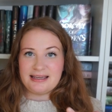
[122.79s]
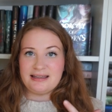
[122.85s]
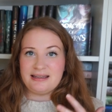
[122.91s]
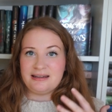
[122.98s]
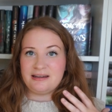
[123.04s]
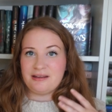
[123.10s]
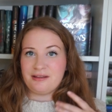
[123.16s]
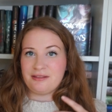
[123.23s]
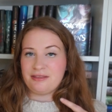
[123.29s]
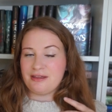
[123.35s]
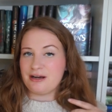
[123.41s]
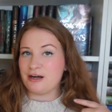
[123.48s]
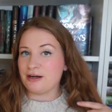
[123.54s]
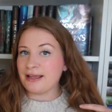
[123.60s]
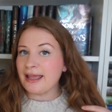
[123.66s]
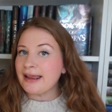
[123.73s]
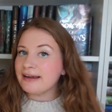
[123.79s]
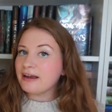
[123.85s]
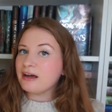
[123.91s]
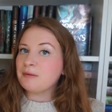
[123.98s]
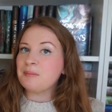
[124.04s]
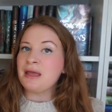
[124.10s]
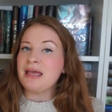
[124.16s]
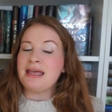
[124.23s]
in their
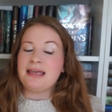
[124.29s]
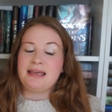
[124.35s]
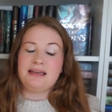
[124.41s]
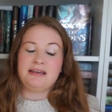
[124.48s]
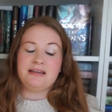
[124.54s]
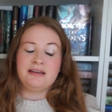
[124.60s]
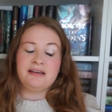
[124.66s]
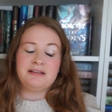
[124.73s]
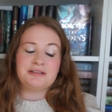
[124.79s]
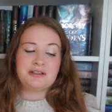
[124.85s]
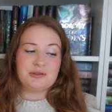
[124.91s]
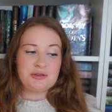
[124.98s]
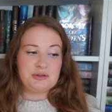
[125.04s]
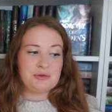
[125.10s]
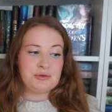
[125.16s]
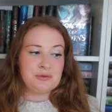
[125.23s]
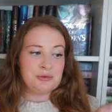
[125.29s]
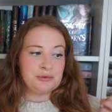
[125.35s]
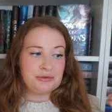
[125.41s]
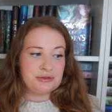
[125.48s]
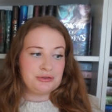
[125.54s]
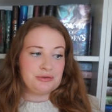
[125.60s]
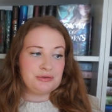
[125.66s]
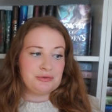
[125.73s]
kingdom is
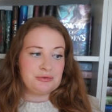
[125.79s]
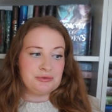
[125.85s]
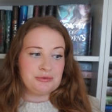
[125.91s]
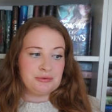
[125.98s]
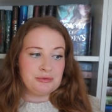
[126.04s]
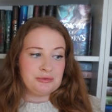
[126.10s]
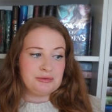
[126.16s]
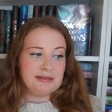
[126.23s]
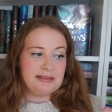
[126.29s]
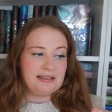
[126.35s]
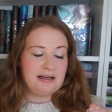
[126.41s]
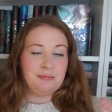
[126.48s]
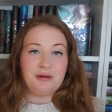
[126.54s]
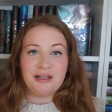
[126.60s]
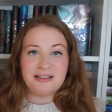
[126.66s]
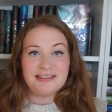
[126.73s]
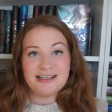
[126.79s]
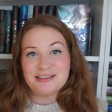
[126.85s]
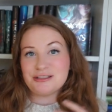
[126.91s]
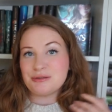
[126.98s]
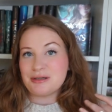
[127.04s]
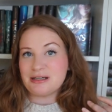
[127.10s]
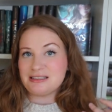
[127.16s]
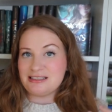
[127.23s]
due to a blood debt
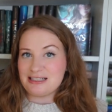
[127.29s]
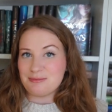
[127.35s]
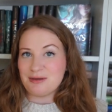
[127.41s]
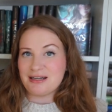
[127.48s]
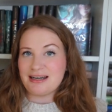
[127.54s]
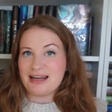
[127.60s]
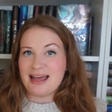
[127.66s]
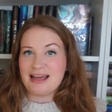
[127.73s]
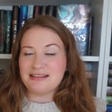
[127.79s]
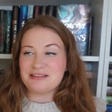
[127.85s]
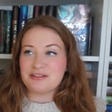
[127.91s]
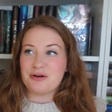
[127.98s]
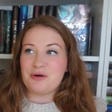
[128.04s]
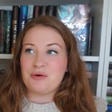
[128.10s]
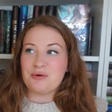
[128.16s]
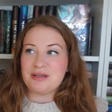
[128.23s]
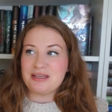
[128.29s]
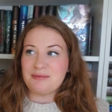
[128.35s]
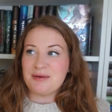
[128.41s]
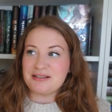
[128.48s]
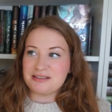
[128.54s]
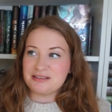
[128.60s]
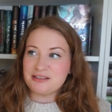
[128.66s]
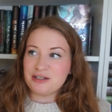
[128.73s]
to a demon, and so he
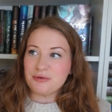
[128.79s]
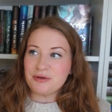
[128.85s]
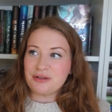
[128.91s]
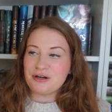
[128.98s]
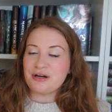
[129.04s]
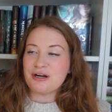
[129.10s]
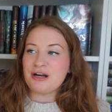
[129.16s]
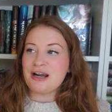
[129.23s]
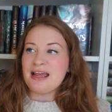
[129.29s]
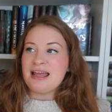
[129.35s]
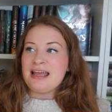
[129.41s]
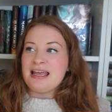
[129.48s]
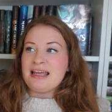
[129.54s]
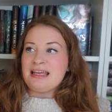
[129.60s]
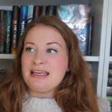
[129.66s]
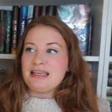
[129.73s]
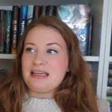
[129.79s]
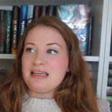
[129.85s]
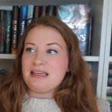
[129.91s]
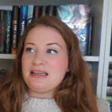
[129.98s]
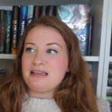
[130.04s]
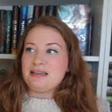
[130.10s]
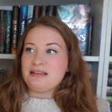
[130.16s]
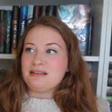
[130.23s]
makes a deal with her.
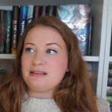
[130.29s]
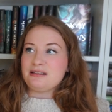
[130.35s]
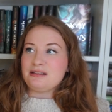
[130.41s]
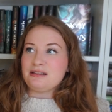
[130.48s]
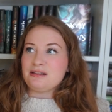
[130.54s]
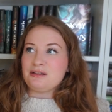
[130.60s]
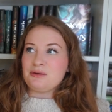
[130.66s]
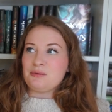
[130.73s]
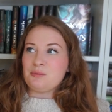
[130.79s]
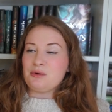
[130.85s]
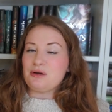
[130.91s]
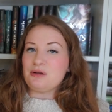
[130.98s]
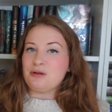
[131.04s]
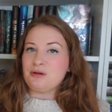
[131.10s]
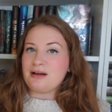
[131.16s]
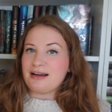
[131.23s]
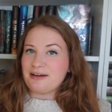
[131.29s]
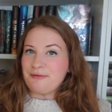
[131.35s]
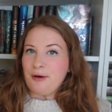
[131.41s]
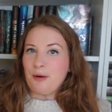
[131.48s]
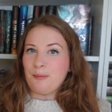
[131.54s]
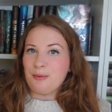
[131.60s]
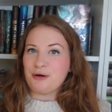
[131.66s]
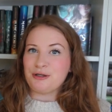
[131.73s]
He will kind of
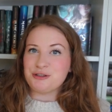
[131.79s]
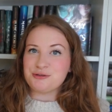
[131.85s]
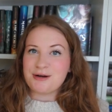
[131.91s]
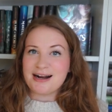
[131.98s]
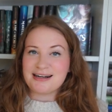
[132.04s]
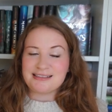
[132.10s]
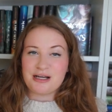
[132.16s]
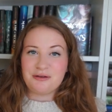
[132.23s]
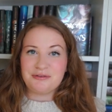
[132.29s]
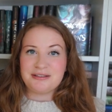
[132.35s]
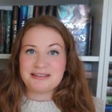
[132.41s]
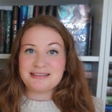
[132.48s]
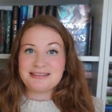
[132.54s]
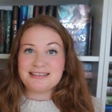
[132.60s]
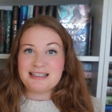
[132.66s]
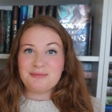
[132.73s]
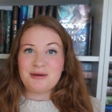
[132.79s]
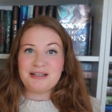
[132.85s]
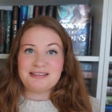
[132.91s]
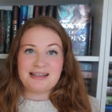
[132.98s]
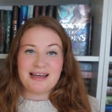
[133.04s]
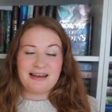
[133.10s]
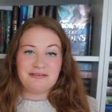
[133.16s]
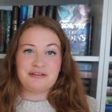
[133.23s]
help her track down this demon
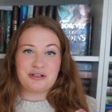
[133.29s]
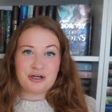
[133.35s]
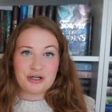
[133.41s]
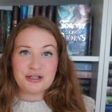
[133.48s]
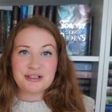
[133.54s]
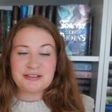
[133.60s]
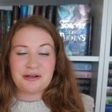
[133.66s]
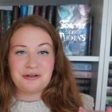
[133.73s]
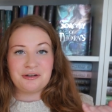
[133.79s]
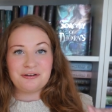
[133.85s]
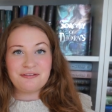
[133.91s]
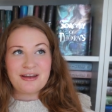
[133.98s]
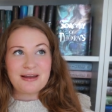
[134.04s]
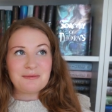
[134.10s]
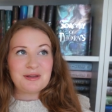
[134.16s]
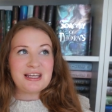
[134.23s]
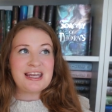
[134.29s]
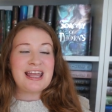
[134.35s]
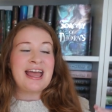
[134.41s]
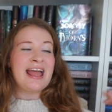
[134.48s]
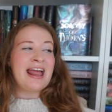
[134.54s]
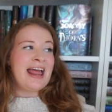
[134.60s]
to end the curse on her family,